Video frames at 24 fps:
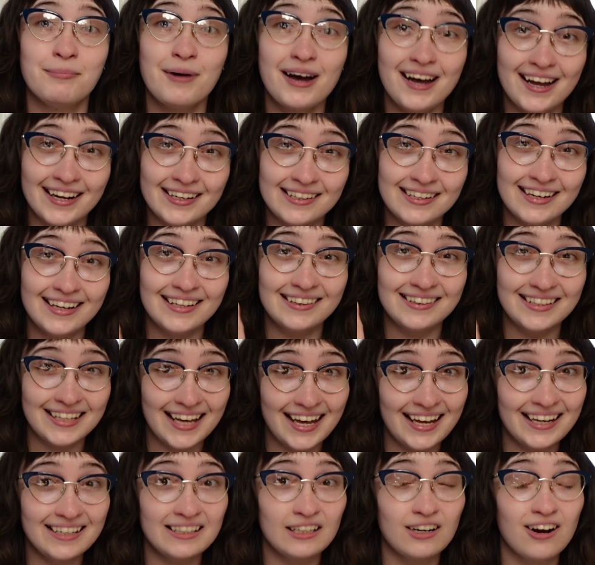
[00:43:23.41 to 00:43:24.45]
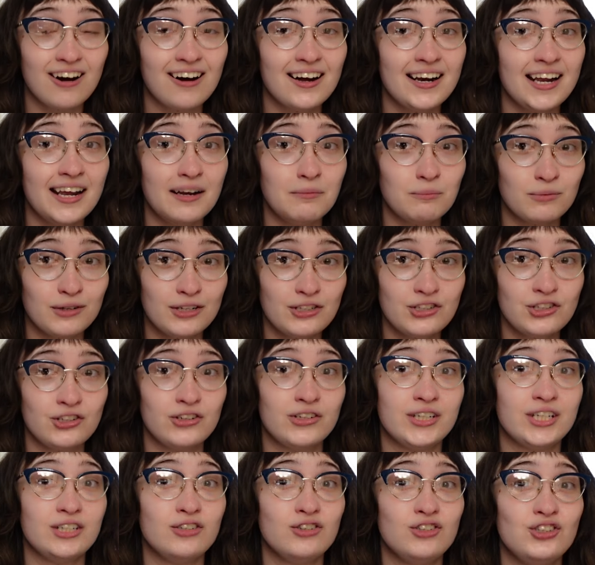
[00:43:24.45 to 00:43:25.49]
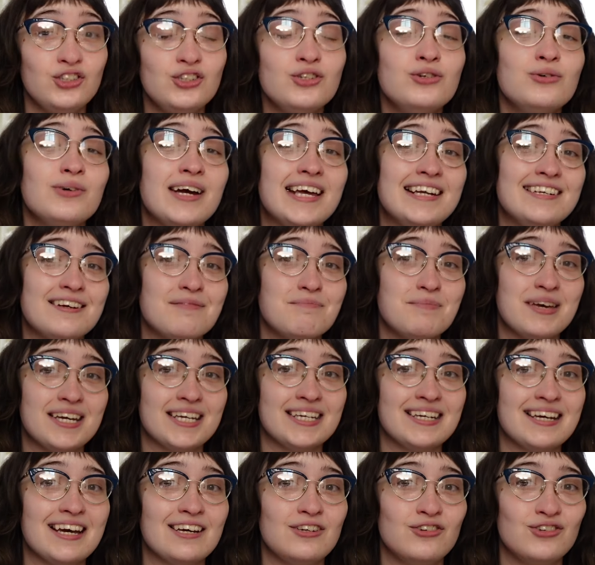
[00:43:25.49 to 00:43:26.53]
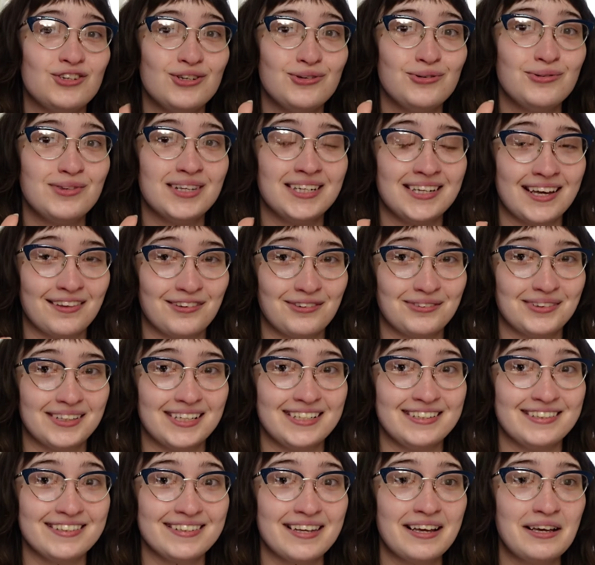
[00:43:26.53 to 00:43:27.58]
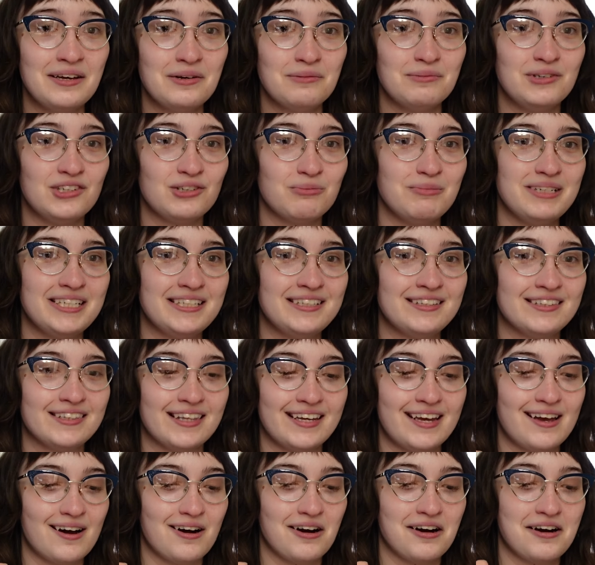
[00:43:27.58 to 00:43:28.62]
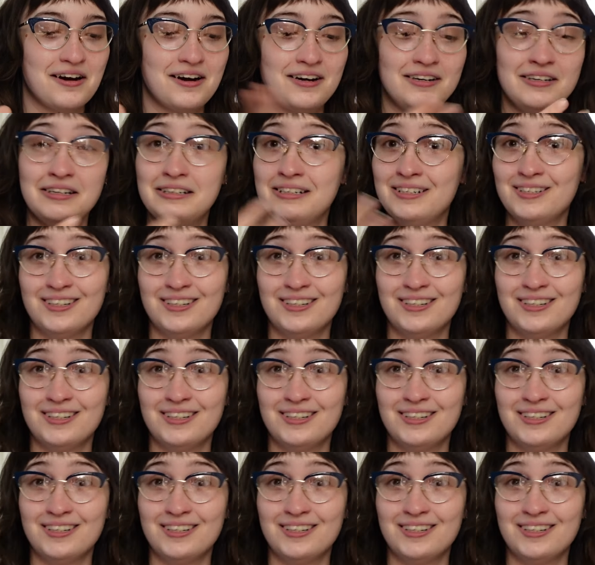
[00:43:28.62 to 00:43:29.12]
but in the end, Gaunt and Pritchard do end up making it to the Netherlands, which means they are